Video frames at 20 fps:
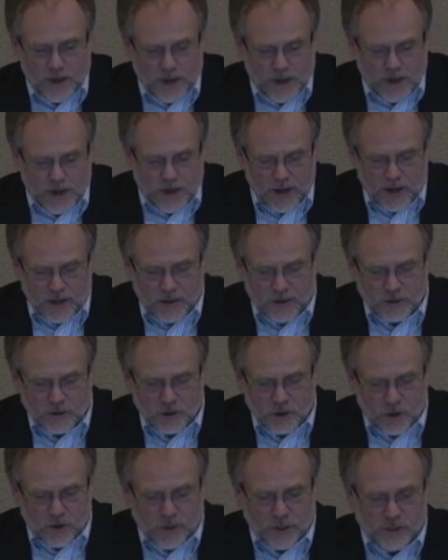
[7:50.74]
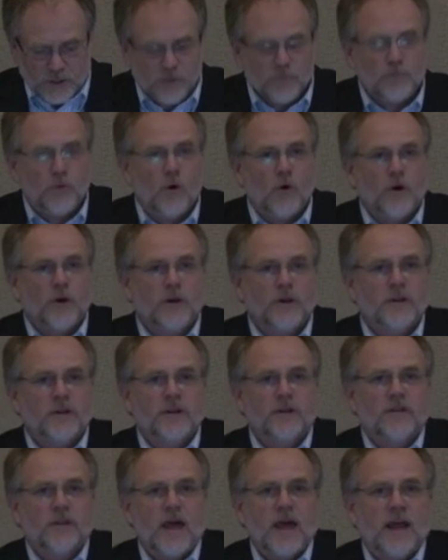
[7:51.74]
And so it's
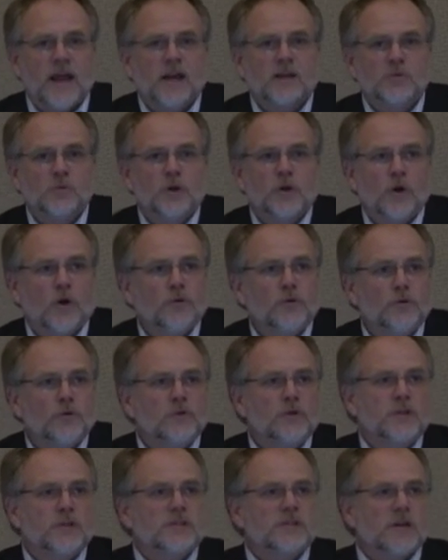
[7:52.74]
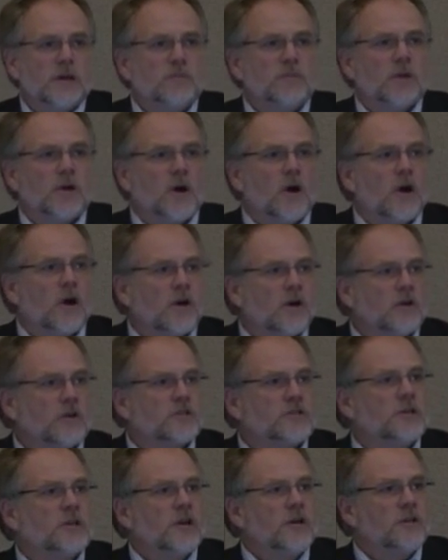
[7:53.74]
important that as we go through these
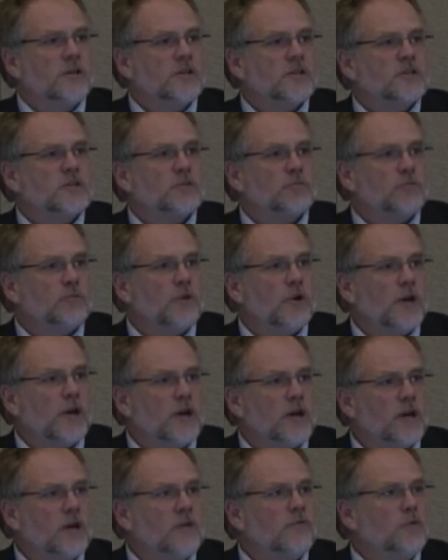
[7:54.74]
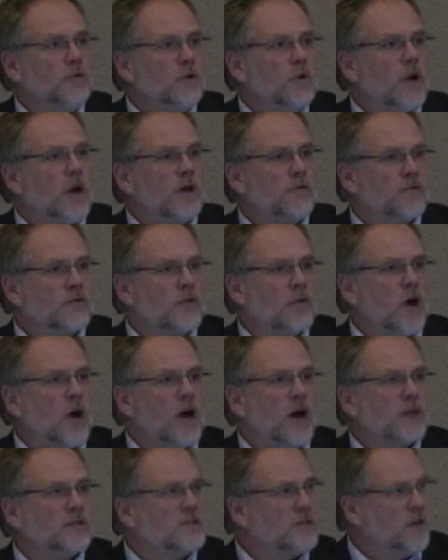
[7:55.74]
seminars this spring, if you have
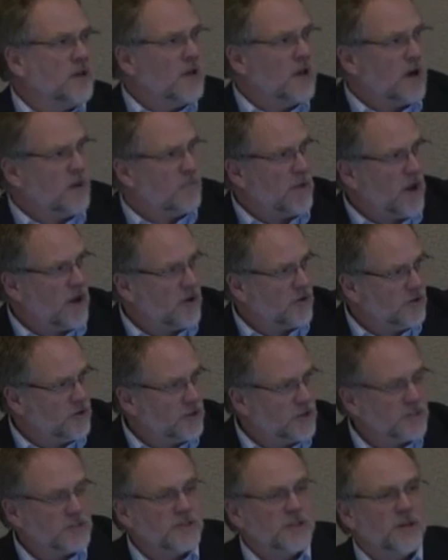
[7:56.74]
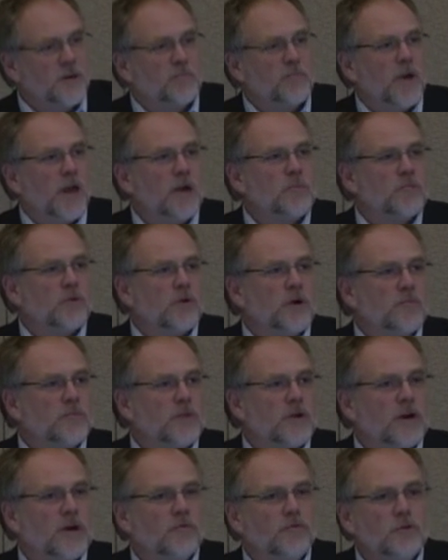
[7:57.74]
thoughts about, you can see a paper up
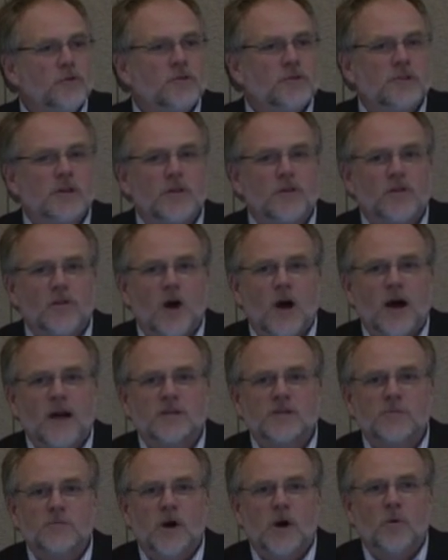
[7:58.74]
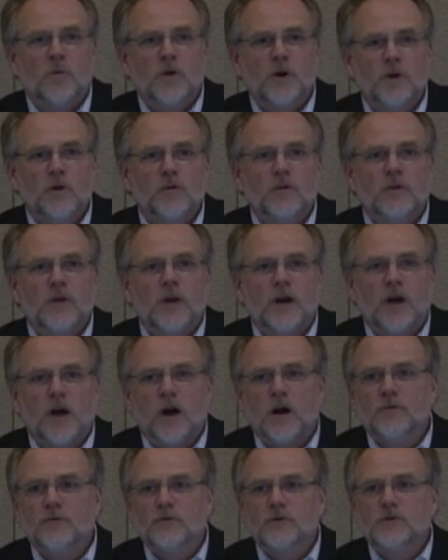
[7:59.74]
there, if you see thoughts about what you think
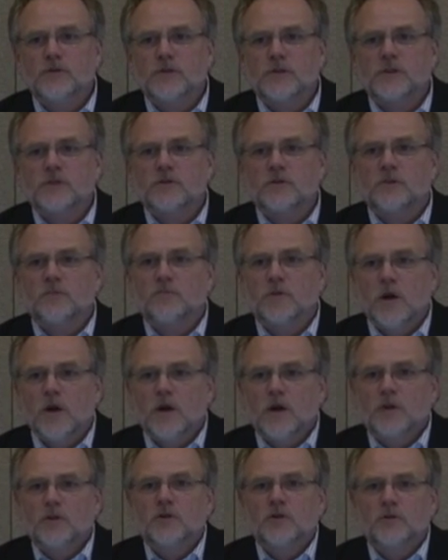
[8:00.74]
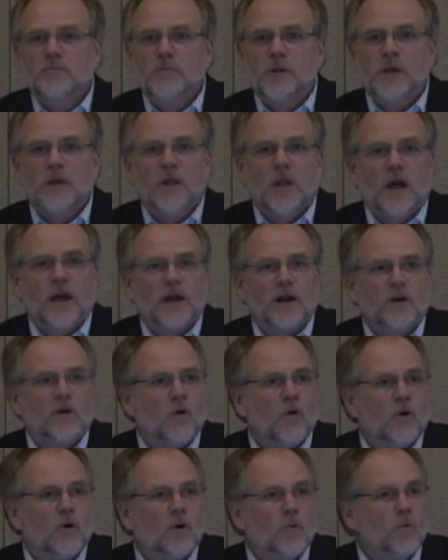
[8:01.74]
our food system should be like,
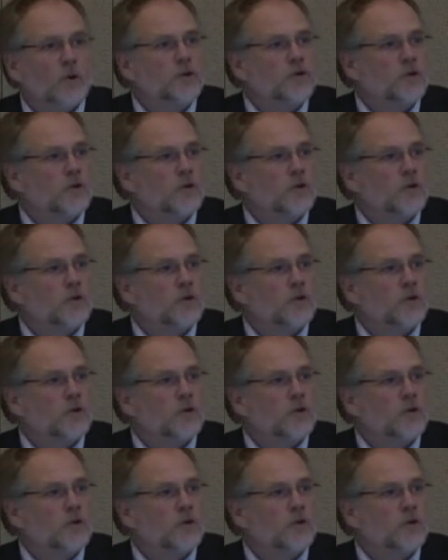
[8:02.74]
or what